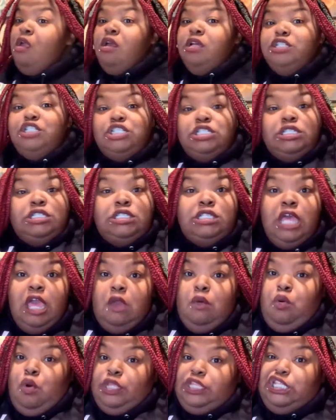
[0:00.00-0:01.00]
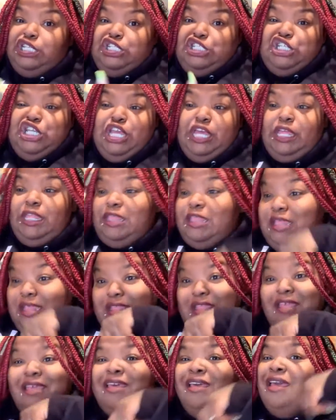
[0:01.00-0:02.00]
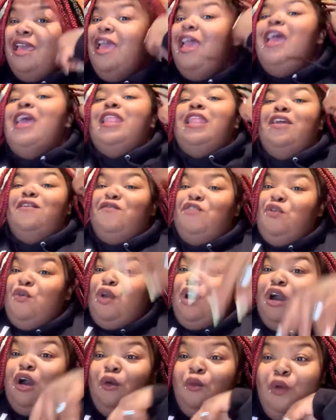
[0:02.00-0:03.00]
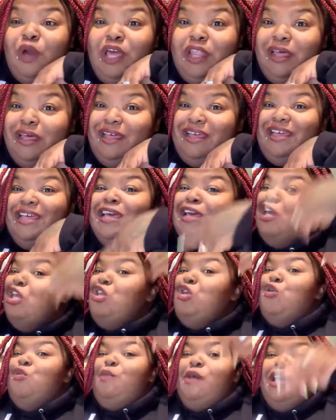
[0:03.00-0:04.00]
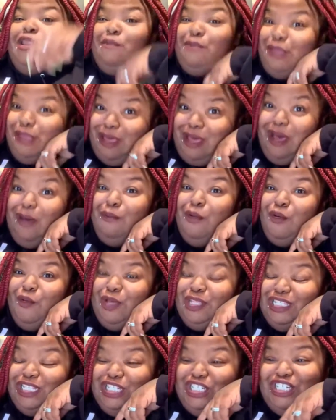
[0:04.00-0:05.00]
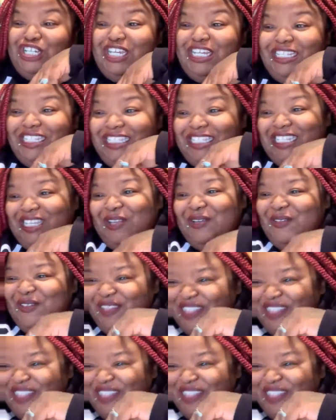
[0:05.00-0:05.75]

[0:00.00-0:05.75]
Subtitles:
she stay with the shits. And if you come with her, you better be coming with the shits too.